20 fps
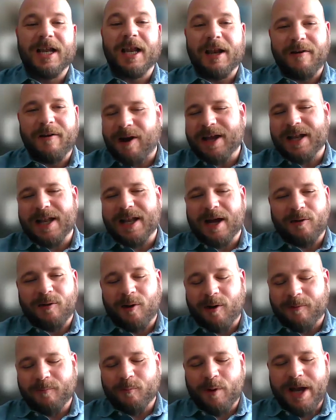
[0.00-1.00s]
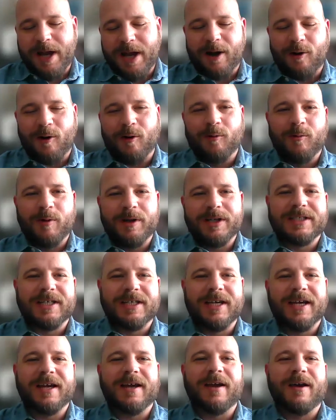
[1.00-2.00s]
right now we are always
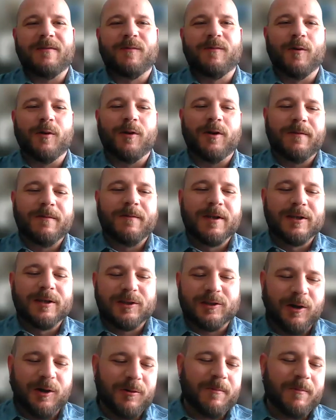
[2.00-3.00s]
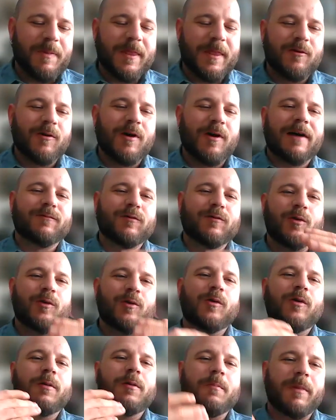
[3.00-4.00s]
full. So you have to
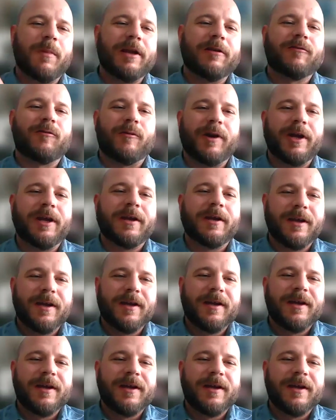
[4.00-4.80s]
do inventory